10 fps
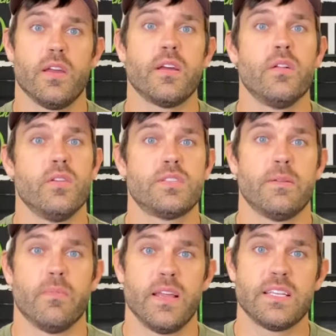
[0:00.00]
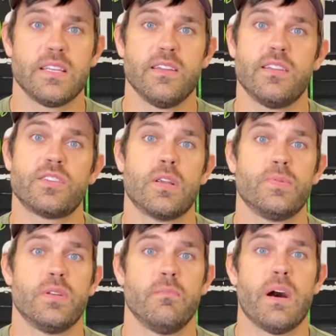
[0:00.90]
include some links in the
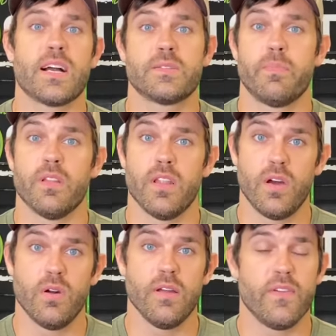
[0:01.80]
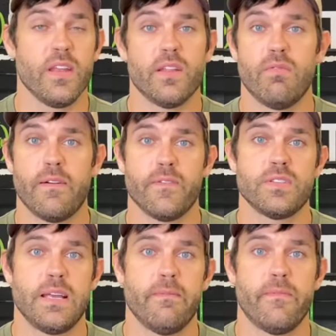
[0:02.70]
description box below if you need to
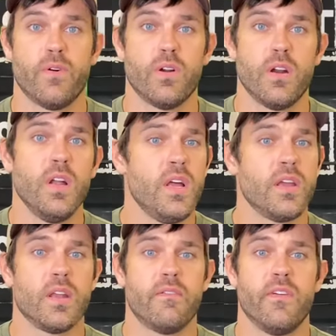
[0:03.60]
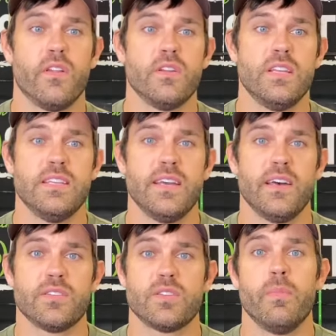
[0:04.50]
reference them for you know, further
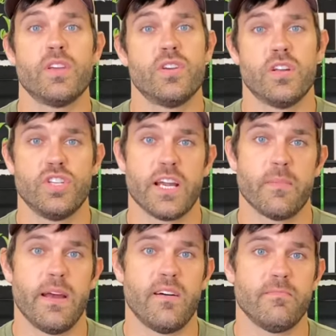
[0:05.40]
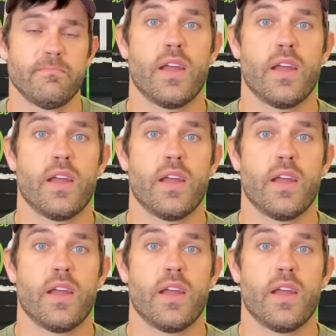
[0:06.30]
details, so make sure to check them out.